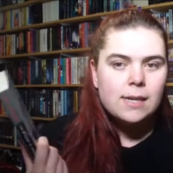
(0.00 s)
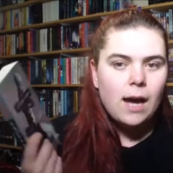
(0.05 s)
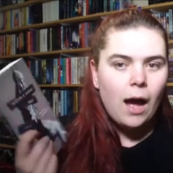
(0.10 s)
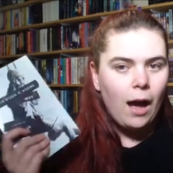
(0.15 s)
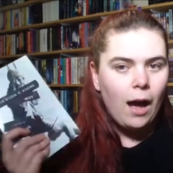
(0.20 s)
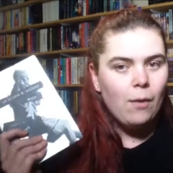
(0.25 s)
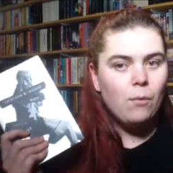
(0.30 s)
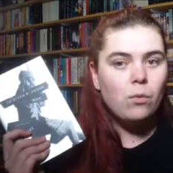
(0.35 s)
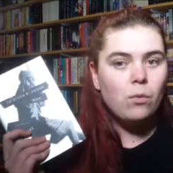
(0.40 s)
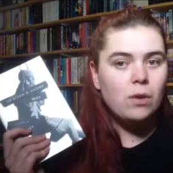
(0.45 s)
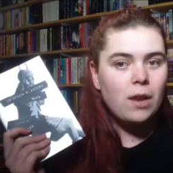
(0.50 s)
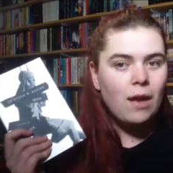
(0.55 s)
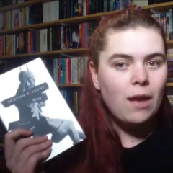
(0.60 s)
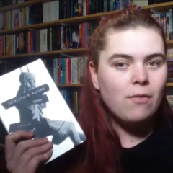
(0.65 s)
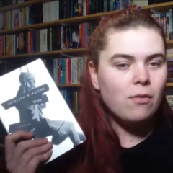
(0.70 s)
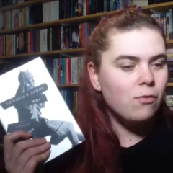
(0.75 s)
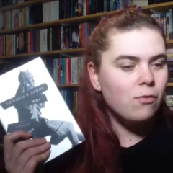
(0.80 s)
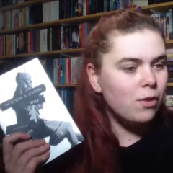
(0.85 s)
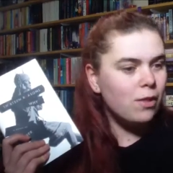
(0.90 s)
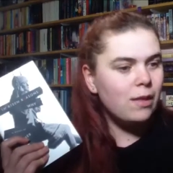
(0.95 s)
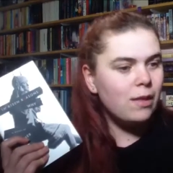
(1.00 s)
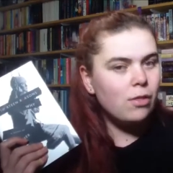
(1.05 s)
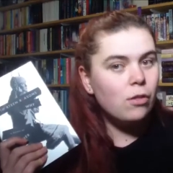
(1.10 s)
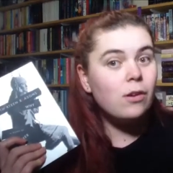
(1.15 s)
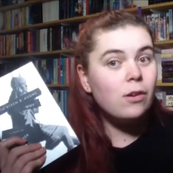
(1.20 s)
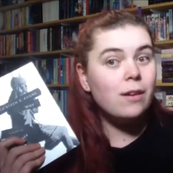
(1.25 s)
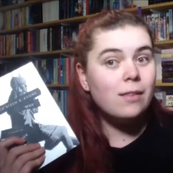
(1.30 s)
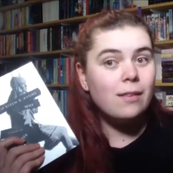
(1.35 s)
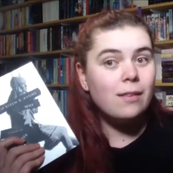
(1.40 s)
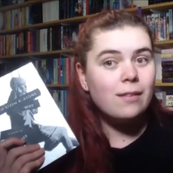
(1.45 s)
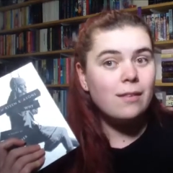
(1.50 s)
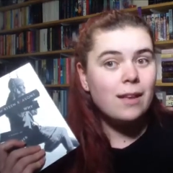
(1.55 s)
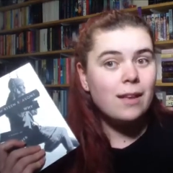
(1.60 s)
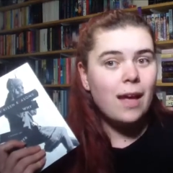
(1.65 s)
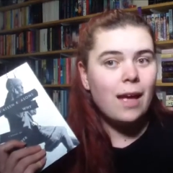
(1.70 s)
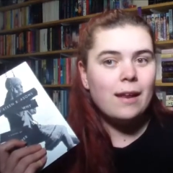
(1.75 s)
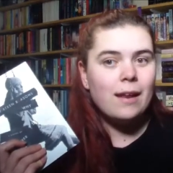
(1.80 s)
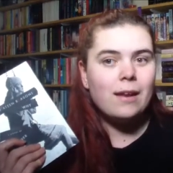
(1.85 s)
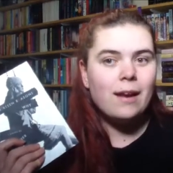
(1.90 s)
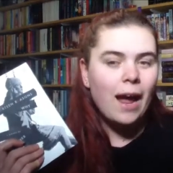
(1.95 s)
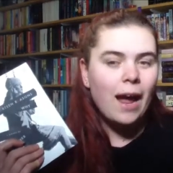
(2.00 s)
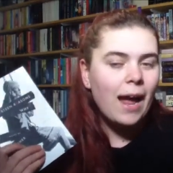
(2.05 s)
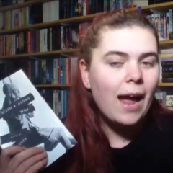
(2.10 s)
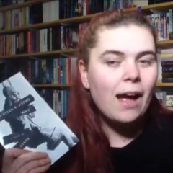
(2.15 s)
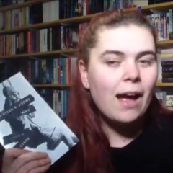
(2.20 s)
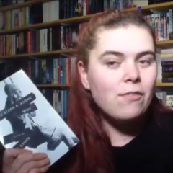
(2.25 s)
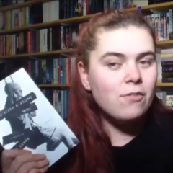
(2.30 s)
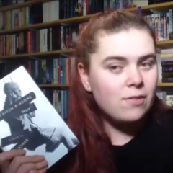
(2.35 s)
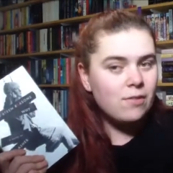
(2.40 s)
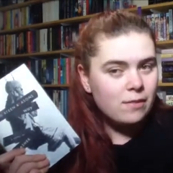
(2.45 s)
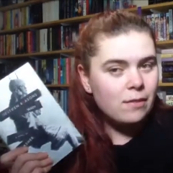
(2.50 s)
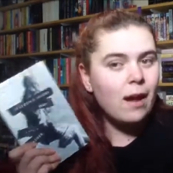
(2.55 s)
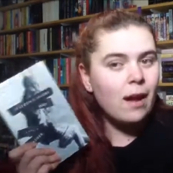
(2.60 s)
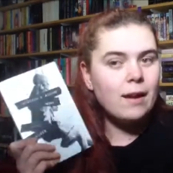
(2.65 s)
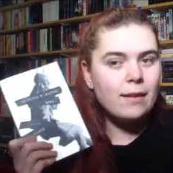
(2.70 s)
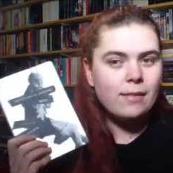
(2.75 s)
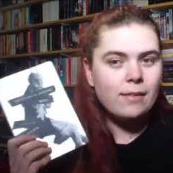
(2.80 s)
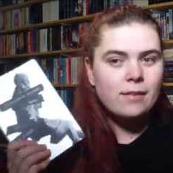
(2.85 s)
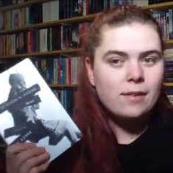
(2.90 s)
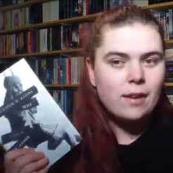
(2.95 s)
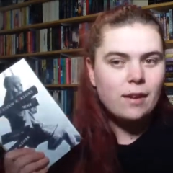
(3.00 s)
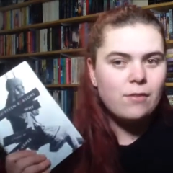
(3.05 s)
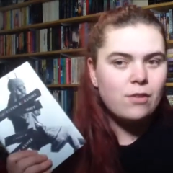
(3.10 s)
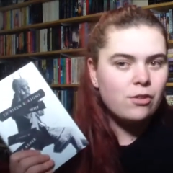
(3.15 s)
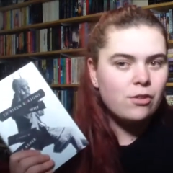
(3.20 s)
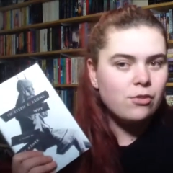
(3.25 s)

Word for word: I will never really look at this again. And I have started the TV